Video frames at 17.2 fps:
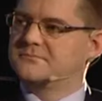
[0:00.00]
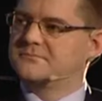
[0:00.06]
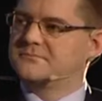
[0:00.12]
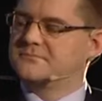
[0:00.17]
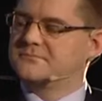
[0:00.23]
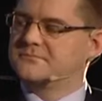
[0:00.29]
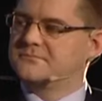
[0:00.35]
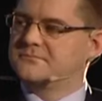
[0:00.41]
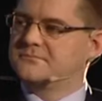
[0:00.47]

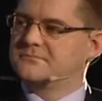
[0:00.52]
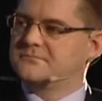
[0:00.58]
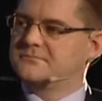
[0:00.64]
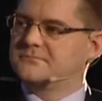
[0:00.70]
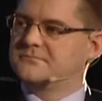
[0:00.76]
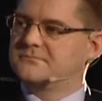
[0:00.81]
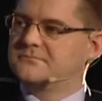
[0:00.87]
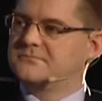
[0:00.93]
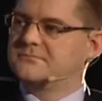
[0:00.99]
around
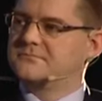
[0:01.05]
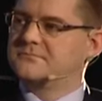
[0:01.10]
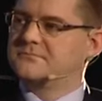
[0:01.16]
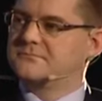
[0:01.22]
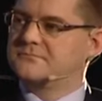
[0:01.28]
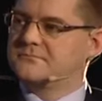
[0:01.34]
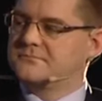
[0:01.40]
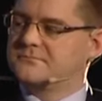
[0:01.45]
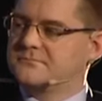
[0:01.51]
me
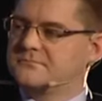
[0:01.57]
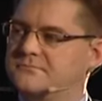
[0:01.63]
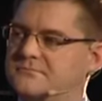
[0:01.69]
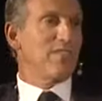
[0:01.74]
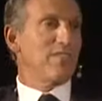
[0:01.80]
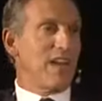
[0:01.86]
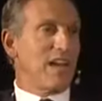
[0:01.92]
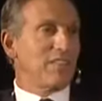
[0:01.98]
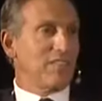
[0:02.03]
who
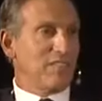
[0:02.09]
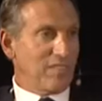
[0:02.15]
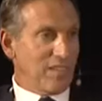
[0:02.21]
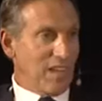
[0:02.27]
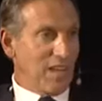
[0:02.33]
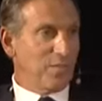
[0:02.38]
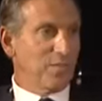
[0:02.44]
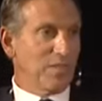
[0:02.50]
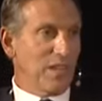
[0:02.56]
have that
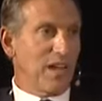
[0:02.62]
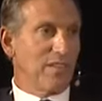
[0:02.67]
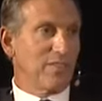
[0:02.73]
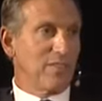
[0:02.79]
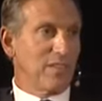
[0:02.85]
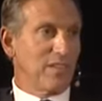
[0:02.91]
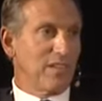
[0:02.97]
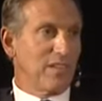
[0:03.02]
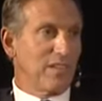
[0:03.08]
same
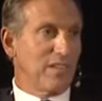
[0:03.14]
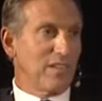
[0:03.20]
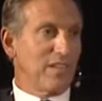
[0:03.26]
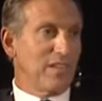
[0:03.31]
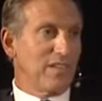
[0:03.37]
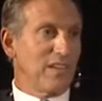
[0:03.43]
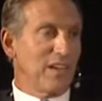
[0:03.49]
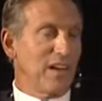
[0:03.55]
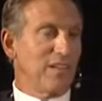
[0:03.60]
level
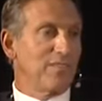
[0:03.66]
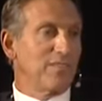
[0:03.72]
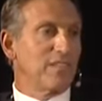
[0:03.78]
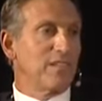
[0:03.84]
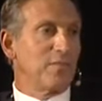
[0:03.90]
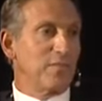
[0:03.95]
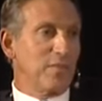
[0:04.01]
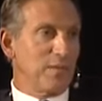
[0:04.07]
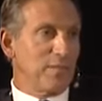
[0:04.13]
of
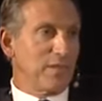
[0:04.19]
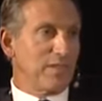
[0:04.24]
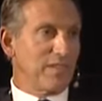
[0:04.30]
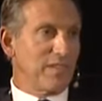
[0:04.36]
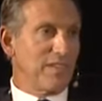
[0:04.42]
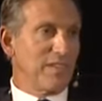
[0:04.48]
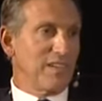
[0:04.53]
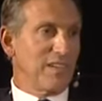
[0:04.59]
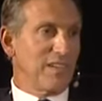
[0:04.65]
commitment.
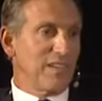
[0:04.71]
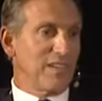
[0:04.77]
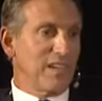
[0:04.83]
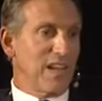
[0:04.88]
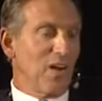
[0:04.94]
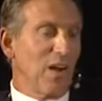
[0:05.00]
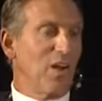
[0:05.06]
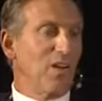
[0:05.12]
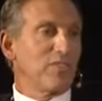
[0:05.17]

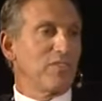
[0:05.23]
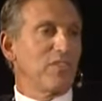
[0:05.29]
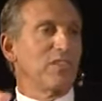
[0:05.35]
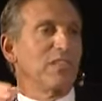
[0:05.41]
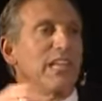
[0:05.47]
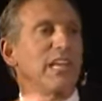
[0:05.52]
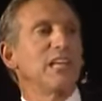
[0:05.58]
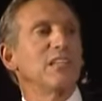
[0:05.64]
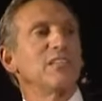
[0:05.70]
Now, I also
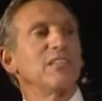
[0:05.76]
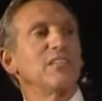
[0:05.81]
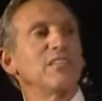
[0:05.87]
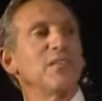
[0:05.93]
link it to